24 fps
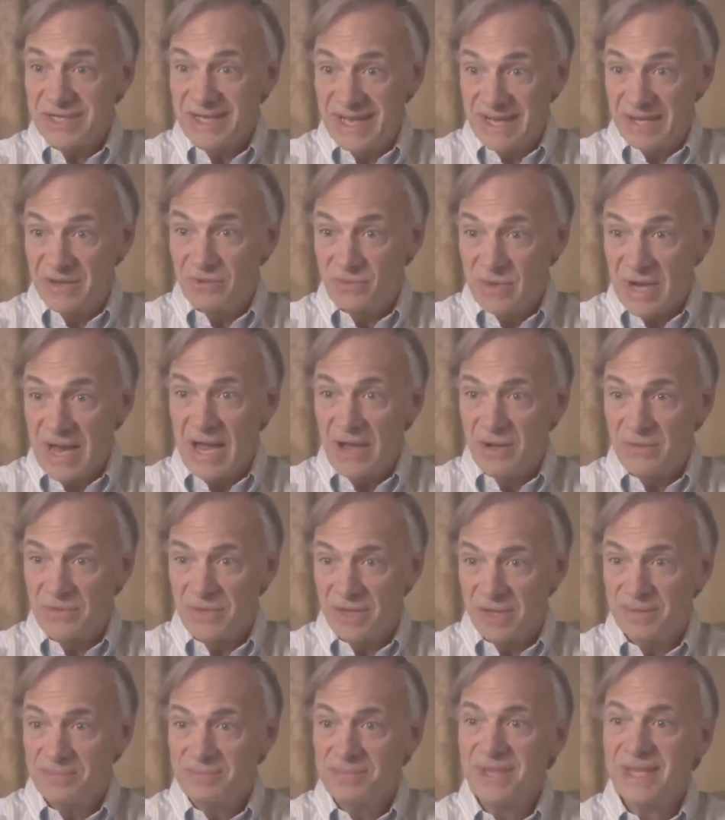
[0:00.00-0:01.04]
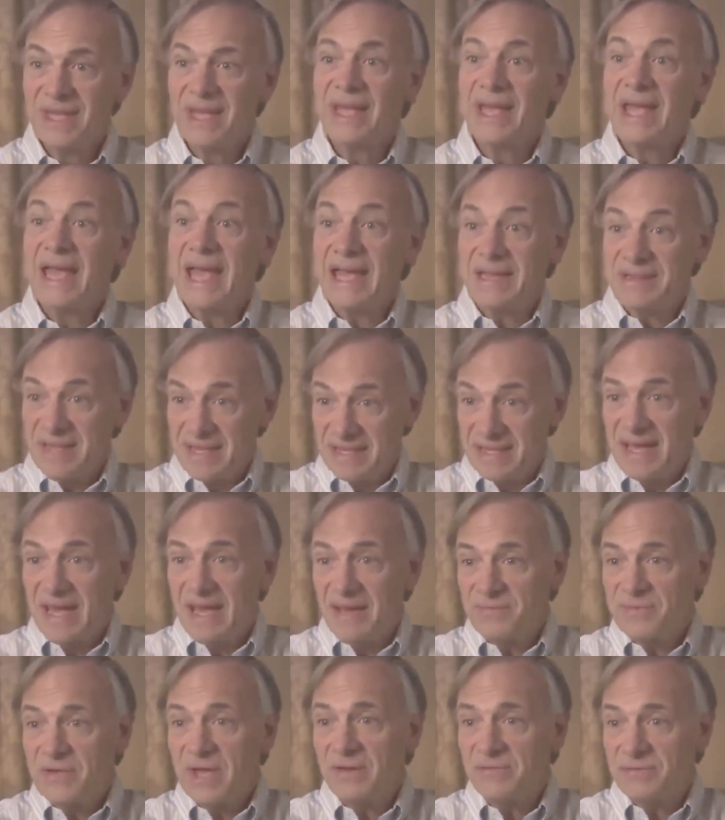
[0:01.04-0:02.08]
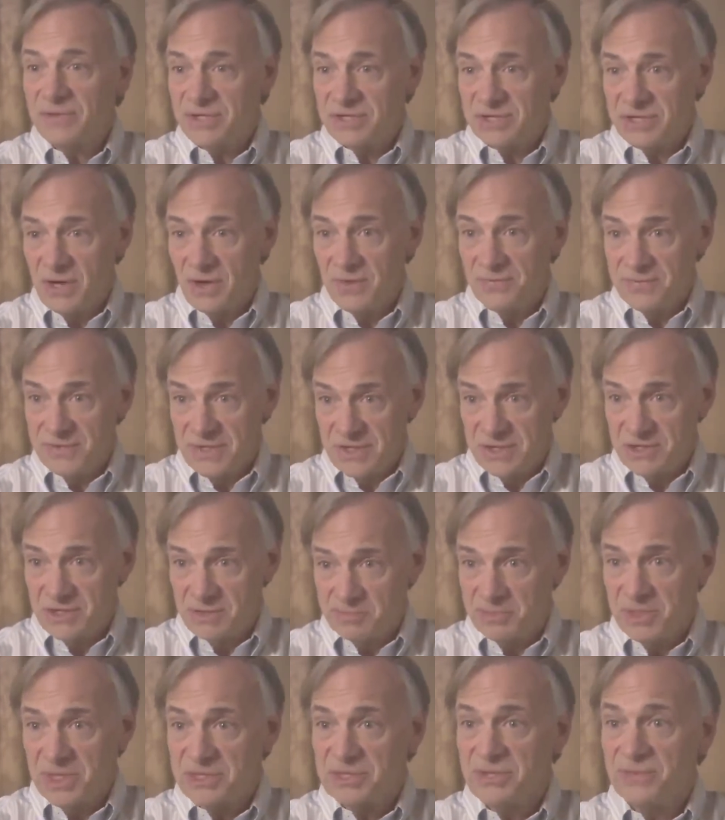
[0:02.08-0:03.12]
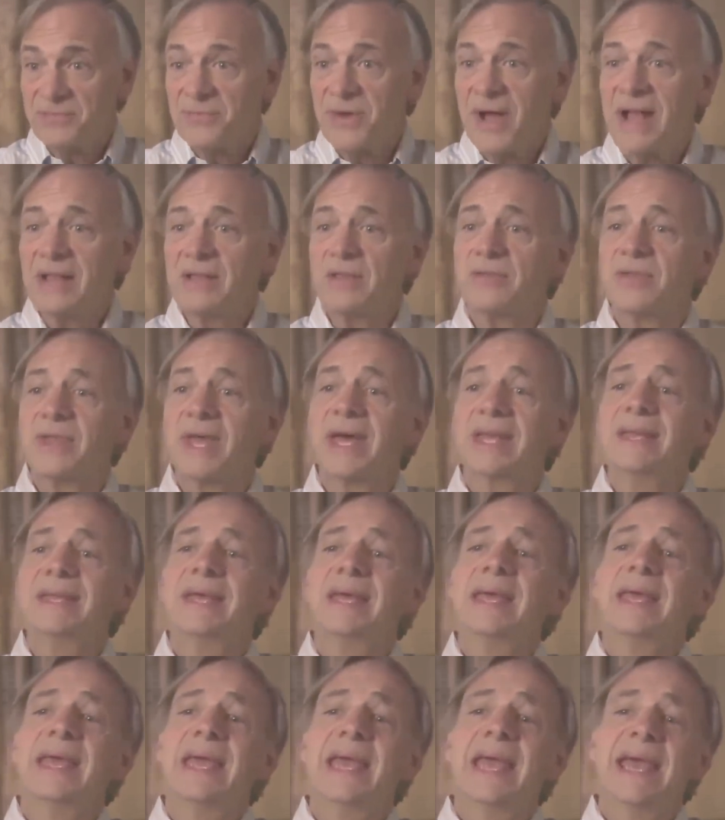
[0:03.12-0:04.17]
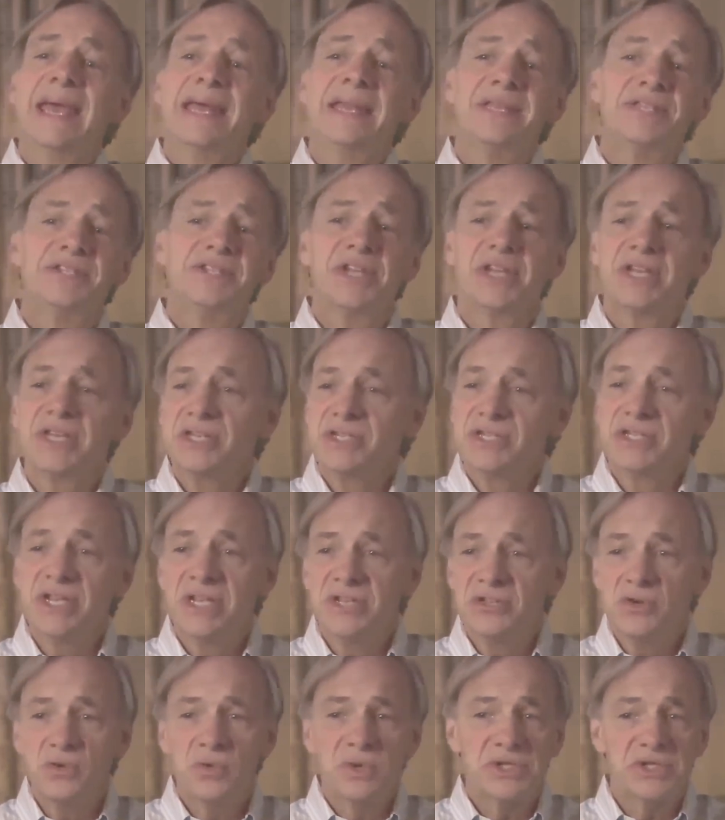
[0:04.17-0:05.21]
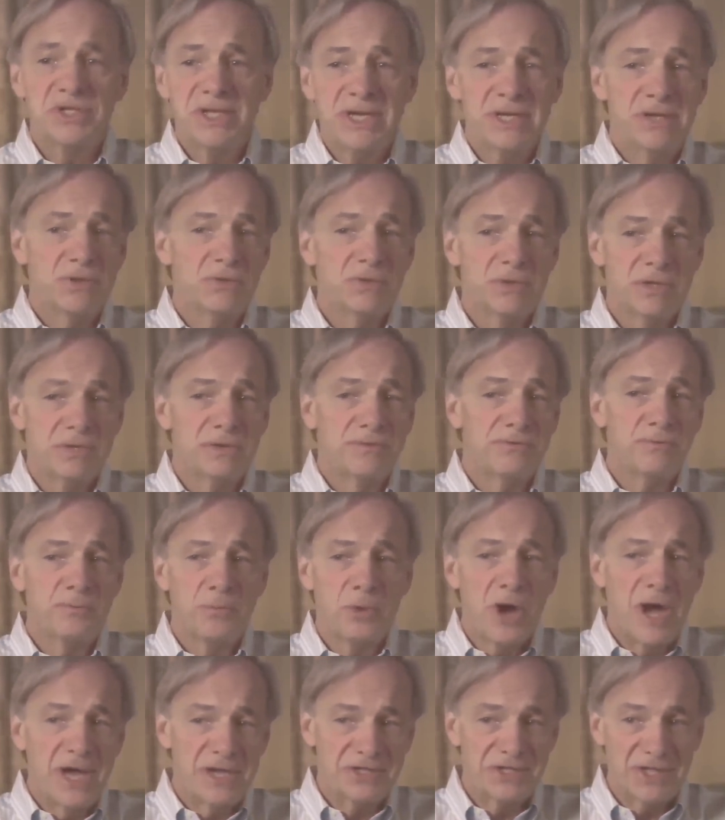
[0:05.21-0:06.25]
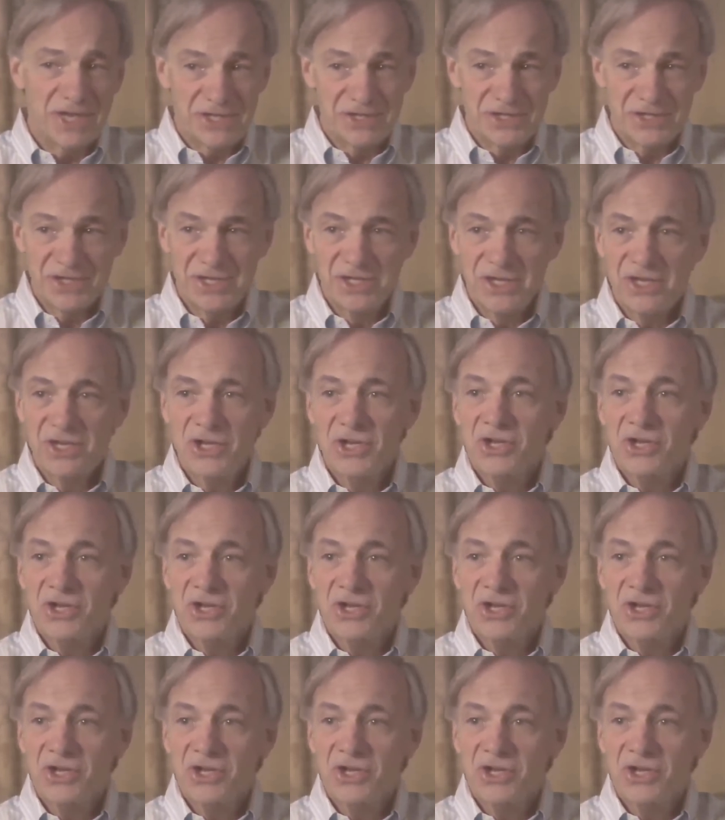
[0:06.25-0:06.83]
to get around them. And then they have to have the self-discipline to follow that. And it's a continuous iterative process.